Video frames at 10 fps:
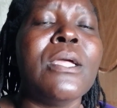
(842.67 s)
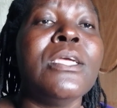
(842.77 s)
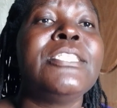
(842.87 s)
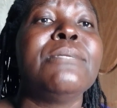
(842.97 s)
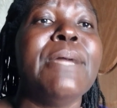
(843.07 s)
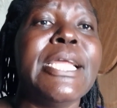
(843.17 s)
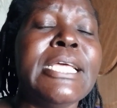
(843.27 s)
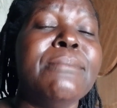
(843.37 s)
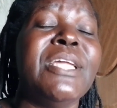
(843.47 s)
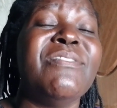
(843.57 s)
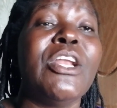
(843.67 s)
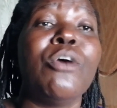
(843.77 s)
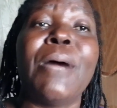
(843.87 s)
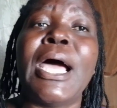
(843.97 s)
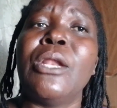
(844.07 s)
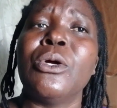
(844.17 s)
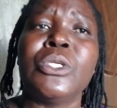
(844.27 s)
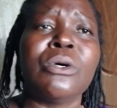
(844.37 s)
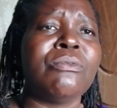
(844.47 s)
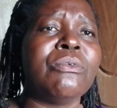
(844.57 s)
it made him develop a lot
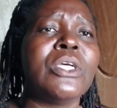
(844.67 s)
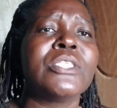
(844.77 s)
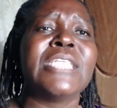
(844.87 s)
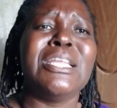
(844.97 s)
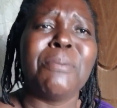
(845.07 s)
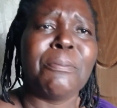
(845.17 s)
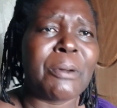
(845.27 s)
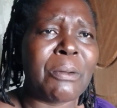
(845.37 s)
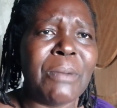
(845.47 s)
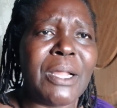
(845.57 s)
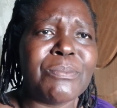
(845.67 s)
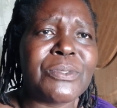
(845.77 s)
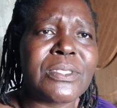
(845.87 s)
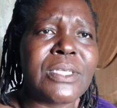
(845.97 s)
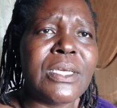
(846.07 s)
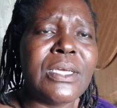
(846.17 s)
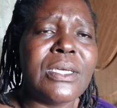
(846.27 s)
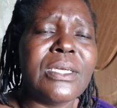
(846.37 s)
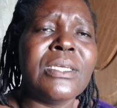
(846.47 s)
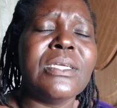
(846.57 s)
of sleep problems.
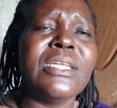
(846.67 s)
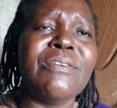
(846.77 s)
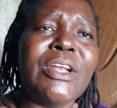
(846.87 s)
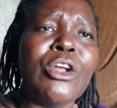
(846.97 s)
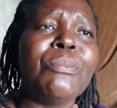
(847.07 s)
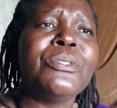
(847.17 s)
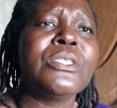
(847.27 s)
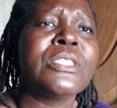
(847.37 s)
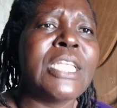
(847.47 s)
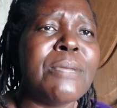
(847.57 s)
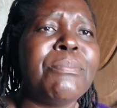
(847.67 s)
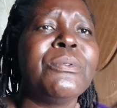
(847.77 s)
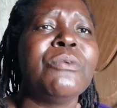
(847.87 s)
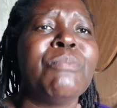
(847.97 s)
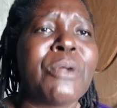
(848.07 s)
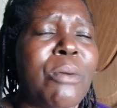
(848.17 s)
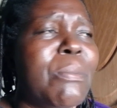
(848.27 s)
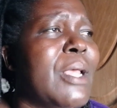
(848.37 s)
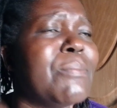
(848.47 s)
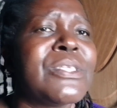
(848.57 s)
He developed sleep
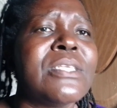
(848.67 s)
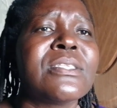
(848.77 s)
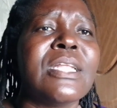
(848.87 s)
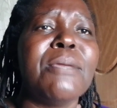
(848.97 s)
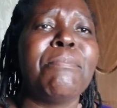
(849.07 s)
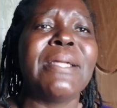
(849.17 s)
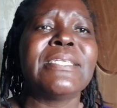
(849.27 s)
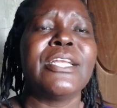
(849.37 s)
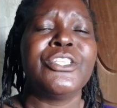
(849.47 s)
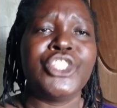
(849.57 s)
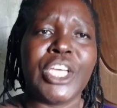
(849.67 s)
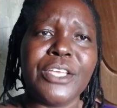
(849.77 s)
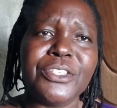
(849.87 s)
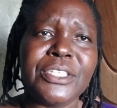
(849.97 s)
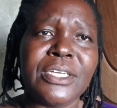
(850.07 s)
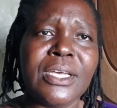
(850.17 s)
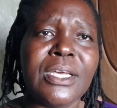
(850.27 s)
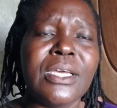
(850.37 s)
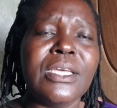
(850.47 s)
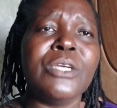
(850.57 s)
problems. His sleep pattern changed.
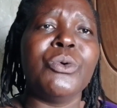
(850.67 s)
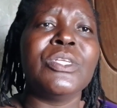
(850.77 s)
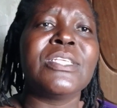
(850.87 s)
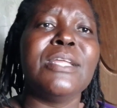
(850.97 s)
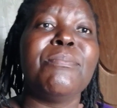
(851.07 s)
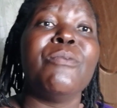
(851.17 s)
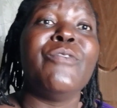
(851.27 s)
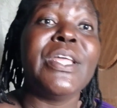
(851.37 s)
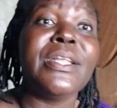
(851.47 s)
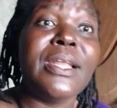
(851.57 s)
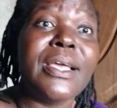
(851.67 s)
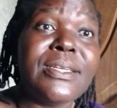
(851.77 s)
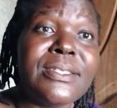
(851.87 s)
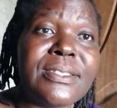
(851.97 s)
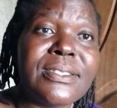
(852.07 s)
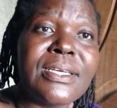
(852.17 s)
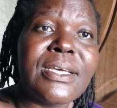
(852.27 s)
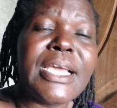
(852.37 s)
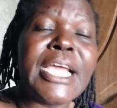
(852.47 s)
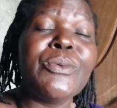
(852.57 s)
He would sleep very late
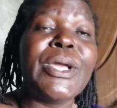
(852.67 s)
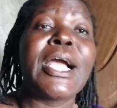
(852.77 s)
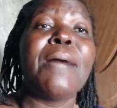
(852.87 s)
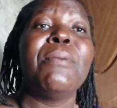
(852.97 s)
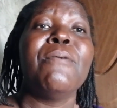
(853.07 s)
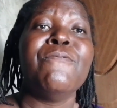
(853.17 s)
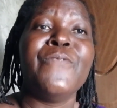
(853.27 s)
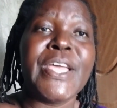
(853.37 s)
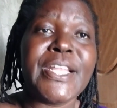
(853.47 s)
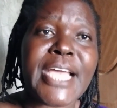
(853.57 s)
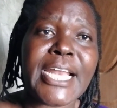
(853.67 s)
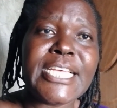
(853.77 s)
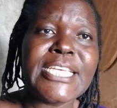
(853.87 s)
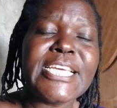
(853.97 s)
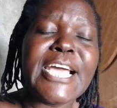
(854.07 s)
and wake up very early